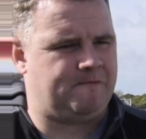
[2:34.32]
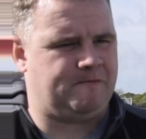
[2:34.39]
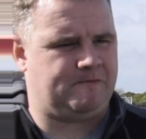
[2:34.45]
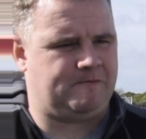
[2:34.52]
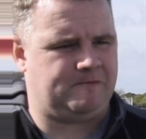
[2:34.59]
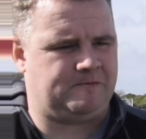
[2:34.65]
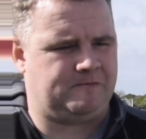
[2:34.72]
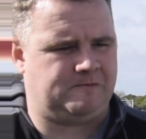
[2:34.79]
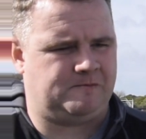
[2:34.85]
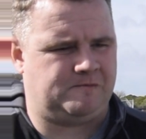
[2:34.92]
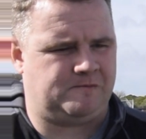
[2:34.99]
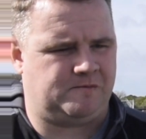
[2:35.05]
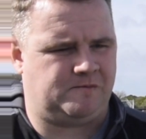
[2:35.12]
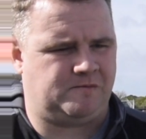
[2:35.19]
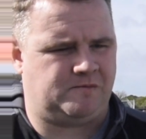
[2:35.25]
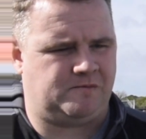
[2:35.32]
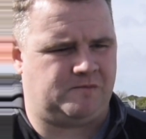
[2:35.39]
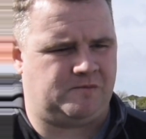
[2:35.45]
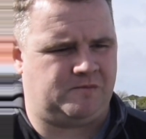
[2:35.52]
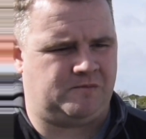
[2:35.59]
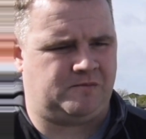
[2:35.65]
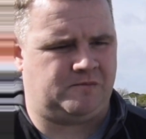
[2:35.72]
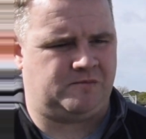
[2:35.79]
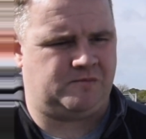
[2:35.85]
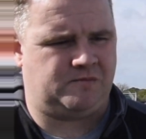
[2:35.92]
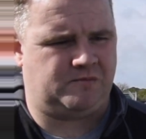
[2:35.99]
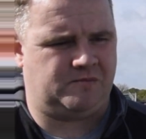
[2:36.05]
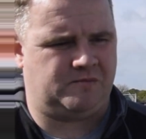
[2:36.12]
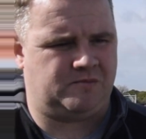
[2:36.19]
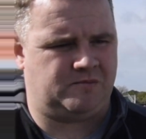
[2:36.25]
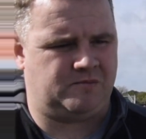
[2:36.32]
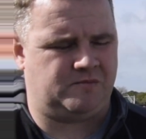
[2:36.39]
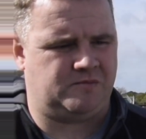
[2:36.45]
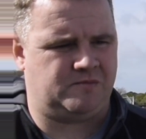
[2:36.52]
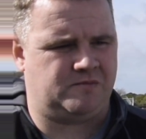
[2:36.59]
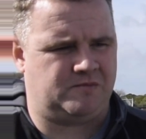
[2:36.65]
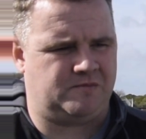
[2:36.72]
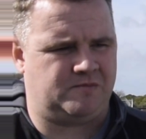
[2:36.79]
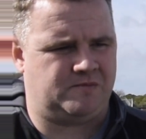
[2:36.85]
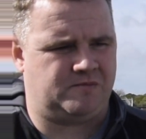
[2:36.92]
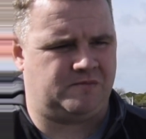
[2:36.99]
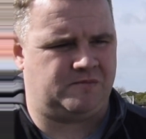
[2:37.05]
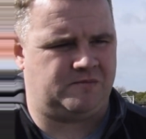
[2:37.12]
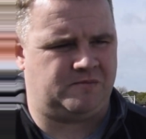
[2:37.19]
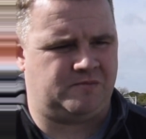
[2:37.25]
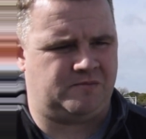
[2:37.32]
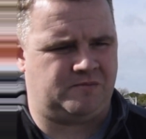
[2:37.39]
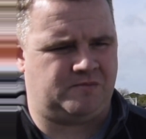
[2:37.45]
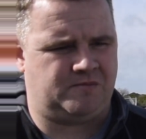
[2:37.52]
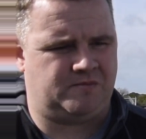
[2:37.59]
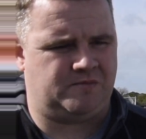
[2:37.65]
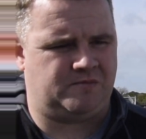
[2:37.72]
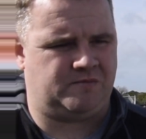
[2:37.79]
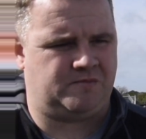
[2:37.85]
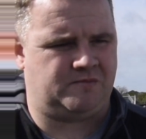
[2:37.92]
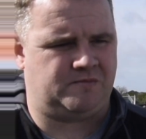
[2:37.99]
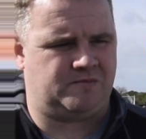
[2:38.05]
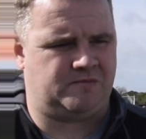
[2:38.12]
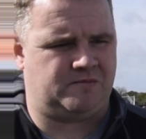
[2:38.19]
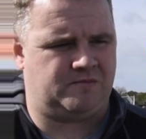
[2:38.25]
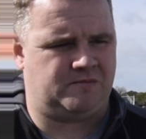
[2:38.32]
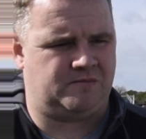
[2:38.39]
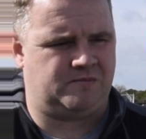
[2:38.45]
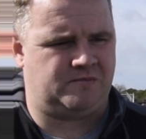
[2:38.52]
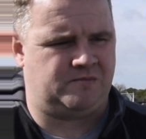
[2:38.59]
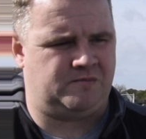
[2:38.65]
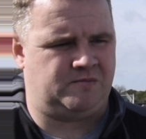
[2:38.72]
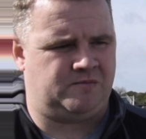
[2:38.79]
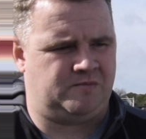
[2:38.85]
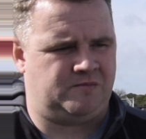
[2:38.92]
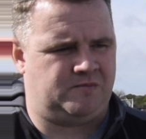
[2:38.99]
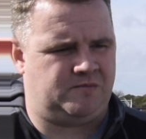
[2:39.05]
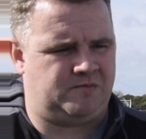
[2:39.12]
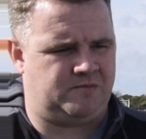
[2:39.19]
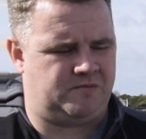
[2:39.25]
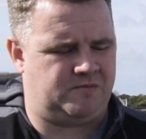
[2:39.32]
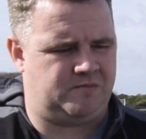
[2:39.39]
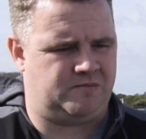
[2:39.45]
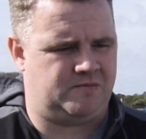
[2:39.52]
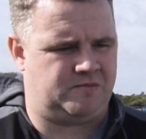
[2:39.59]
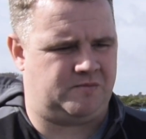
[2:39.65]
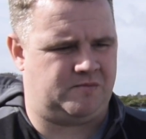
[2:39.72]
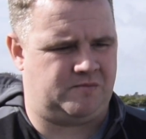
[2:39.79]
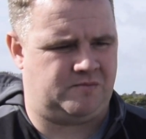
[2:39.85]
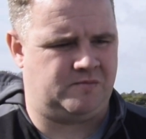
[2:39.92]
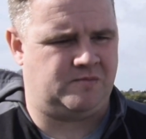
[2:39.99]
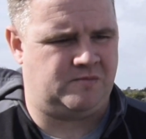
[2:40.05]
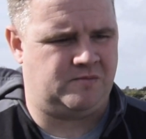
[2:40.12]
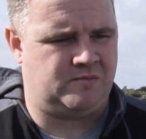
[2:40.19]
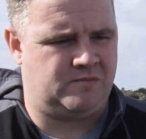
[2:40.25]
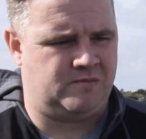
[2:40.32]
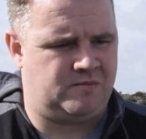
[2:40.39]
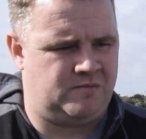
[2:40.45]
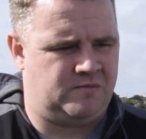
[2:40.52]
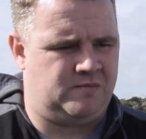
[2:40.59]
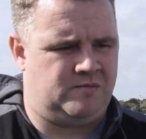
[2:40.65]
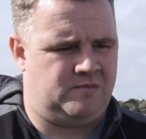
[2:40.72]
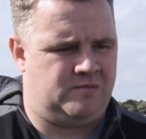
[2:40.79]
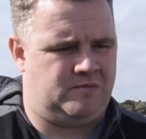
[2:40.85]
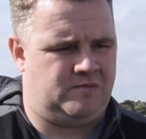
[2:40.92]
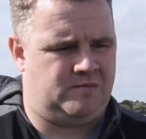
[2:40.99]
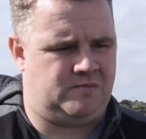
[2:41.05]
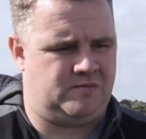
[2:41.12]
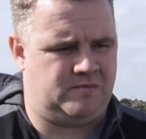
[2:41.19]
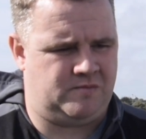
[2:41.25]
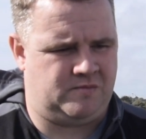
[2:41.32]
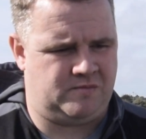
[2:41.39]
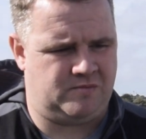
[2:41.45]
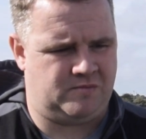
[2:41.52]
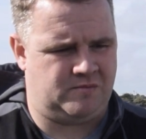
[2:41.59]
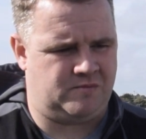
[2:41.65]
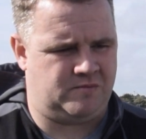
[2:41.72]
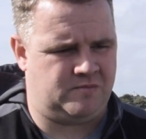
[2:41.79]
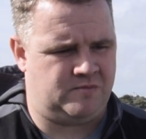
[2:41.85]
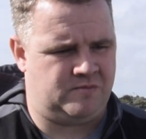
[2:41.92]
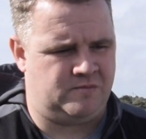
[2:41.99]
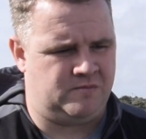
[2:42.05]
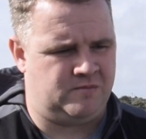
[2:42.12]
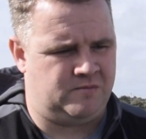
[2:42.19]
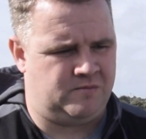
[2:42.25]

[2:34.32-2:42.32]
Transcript: [no speech]